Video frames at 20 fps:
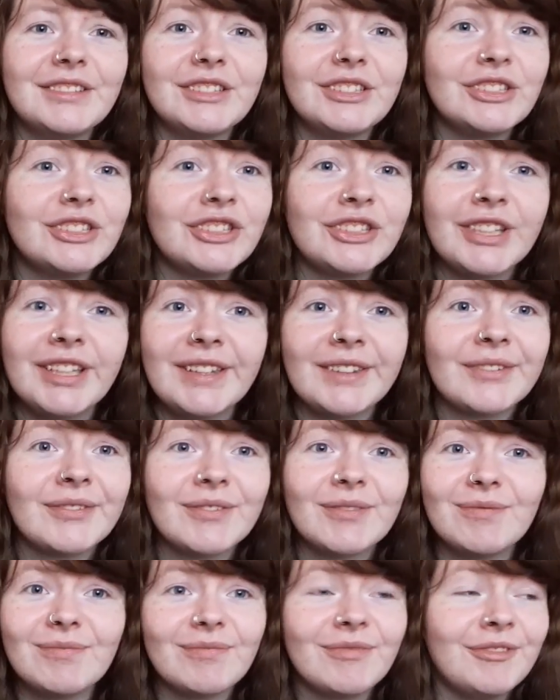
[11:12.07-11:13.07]

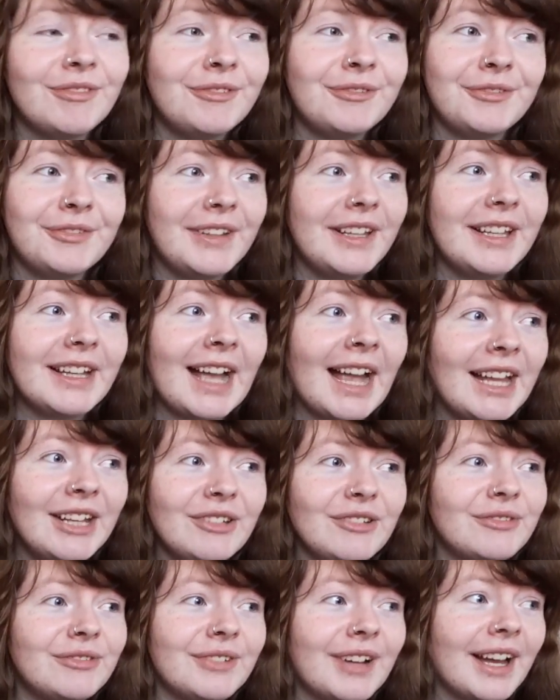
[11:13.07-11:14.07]
she's fit
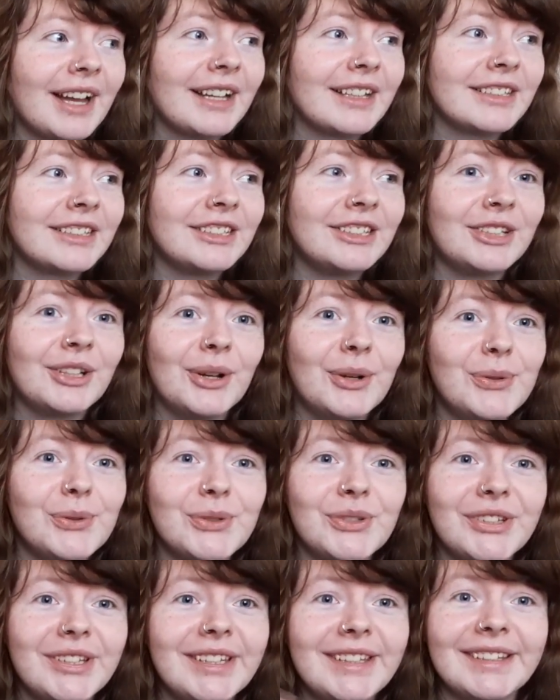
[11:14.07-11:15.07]
and fat, you know,
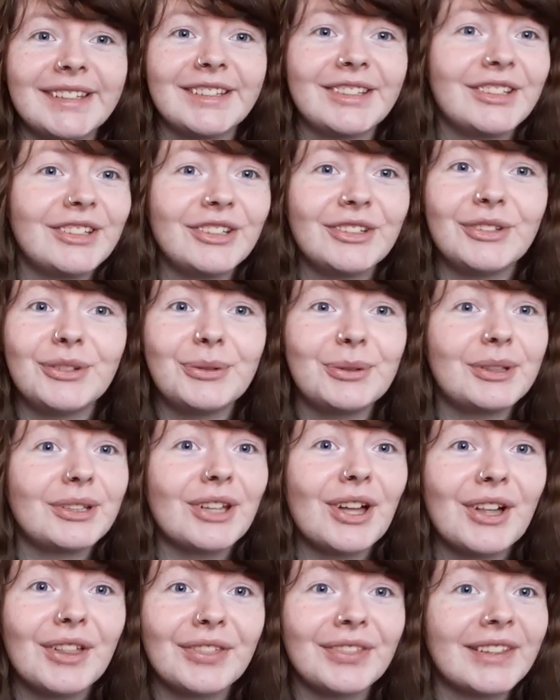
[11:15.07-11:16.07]
she can do a
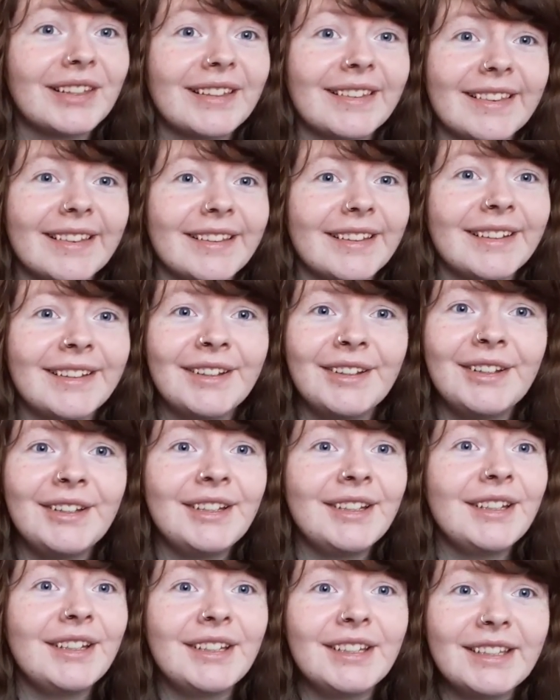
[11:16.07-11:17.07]
lot of things that
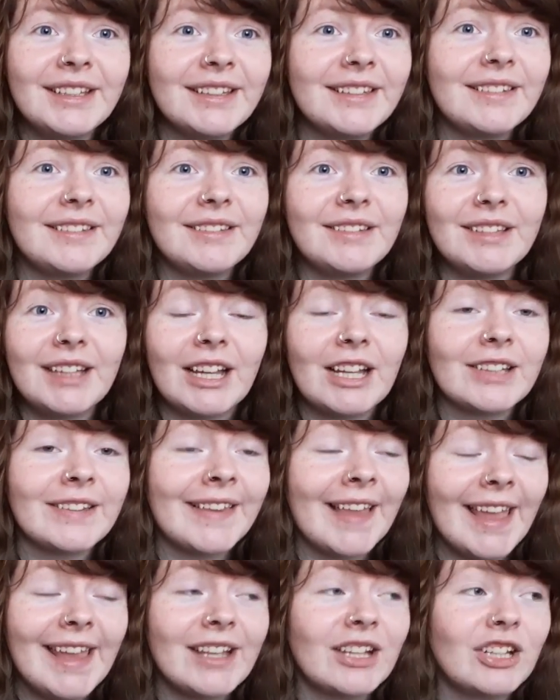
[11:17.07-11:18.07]

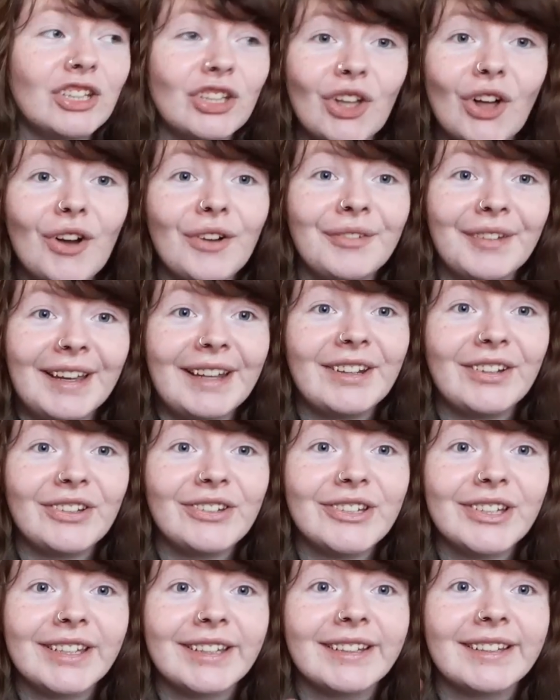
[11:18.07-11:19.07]
take a lot of
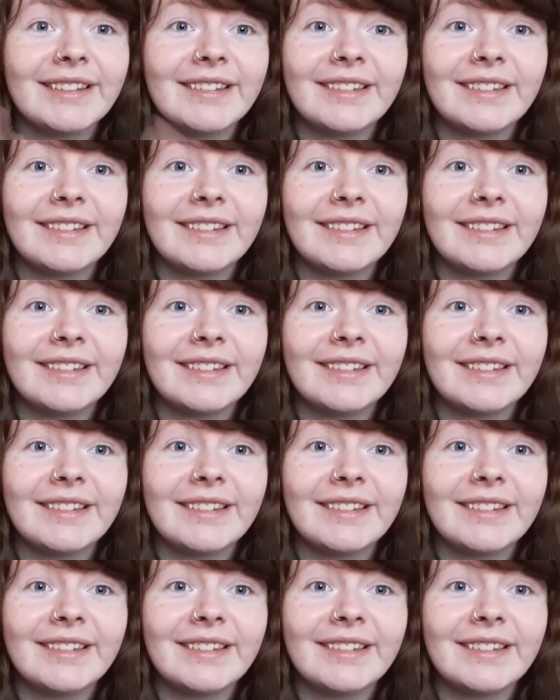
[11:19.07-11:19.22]
energy,